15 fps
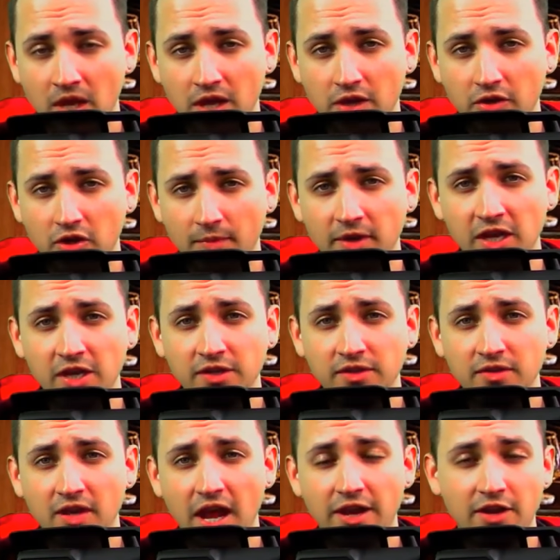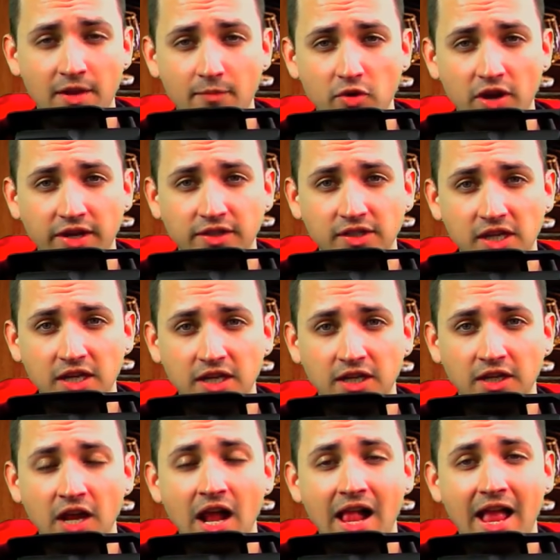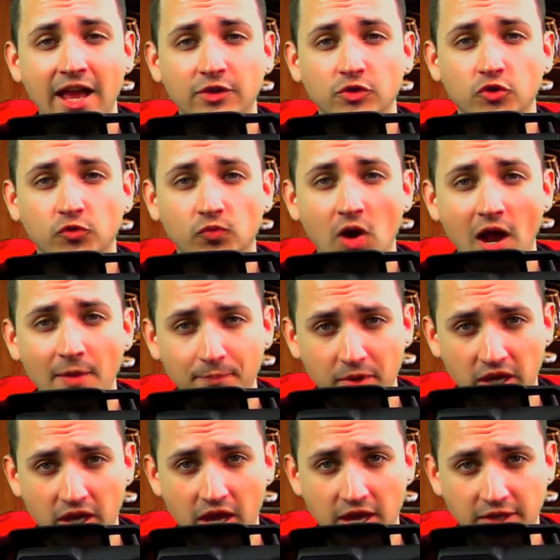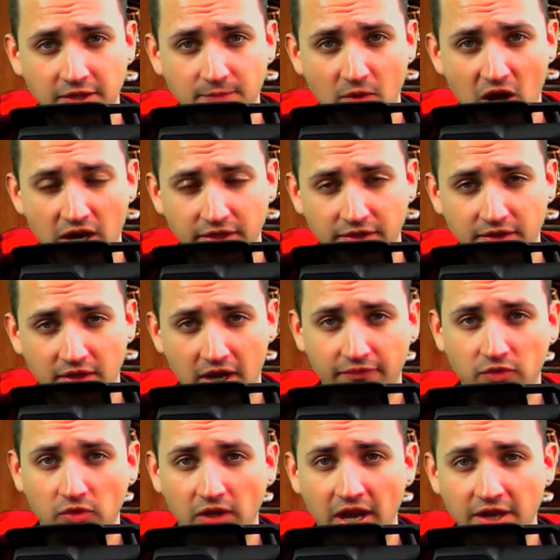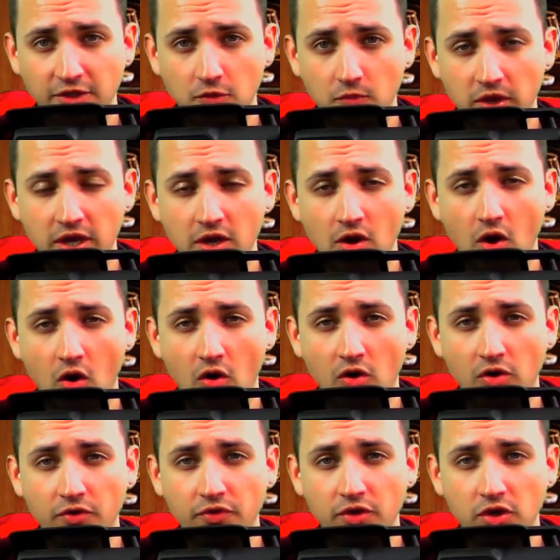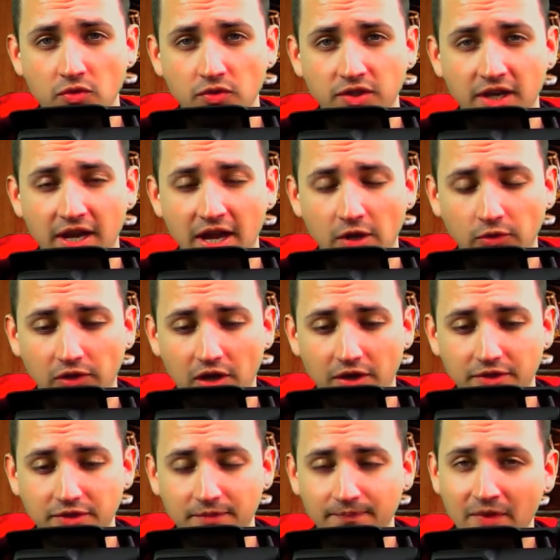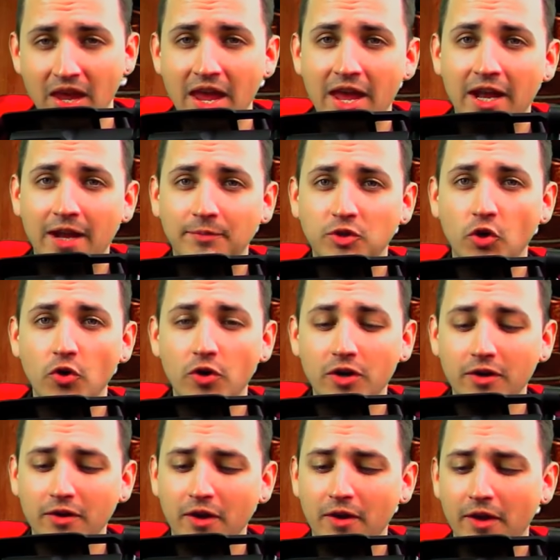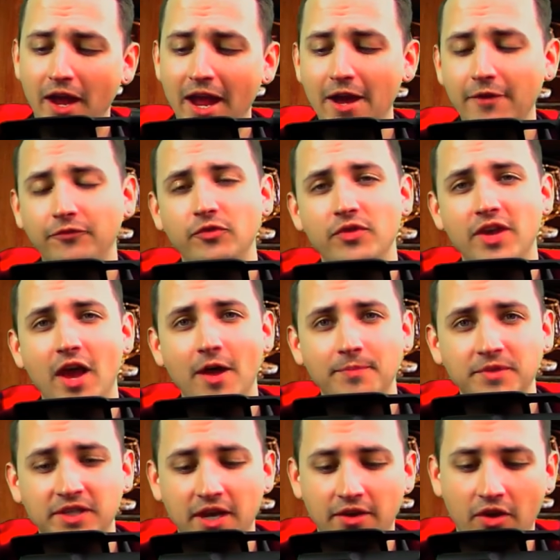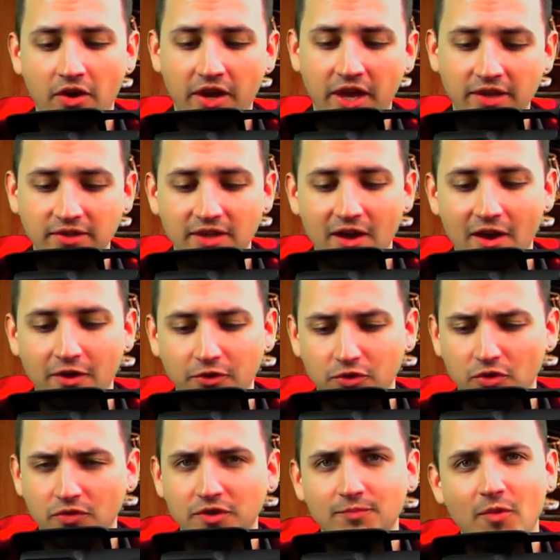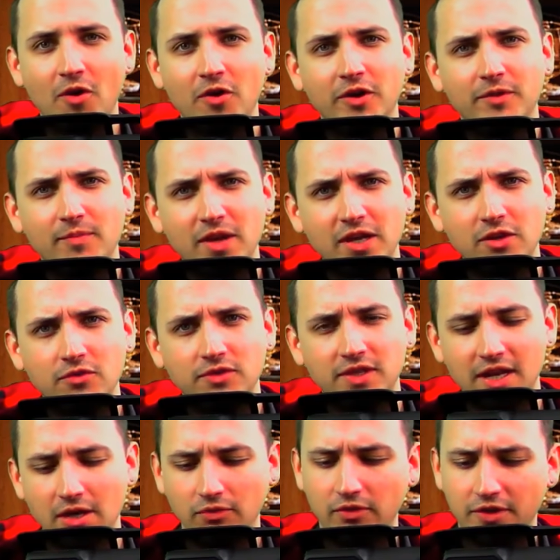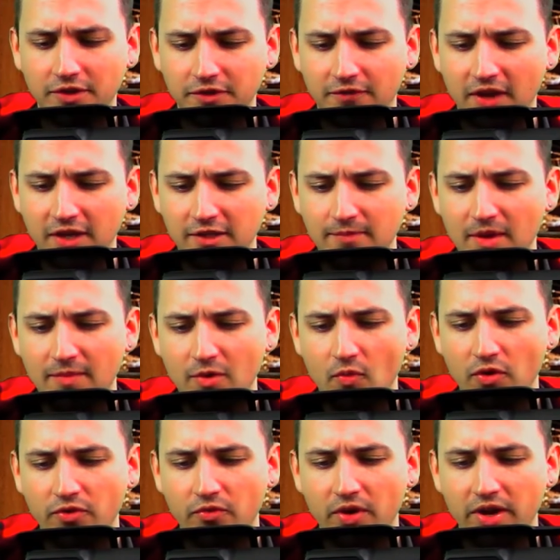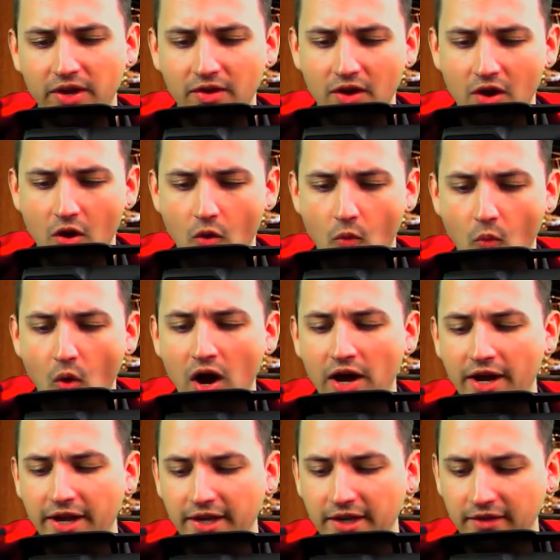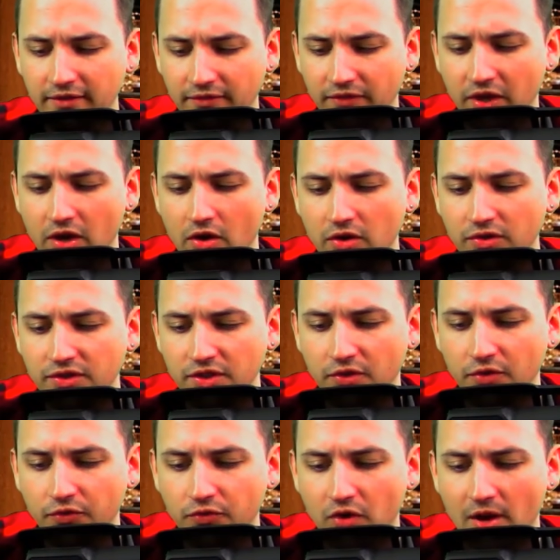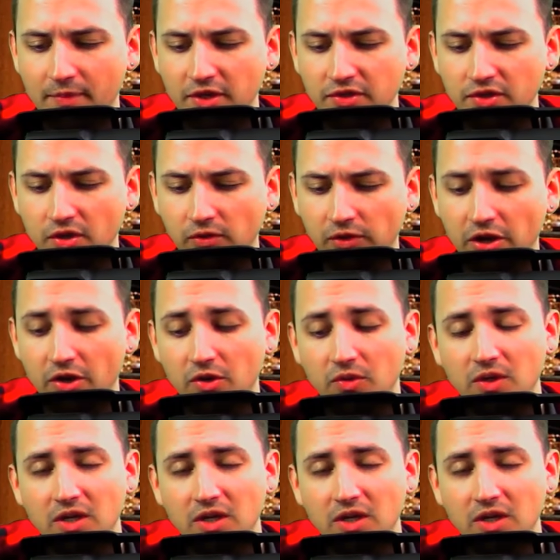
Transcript: Coming in at number 19 and dropping a spot after last week are the Houston Outlaws. And I'm sure after the upset against the Hangzhou Spark, many Houston Outlaws fans may be wondering why they are still dropping so low.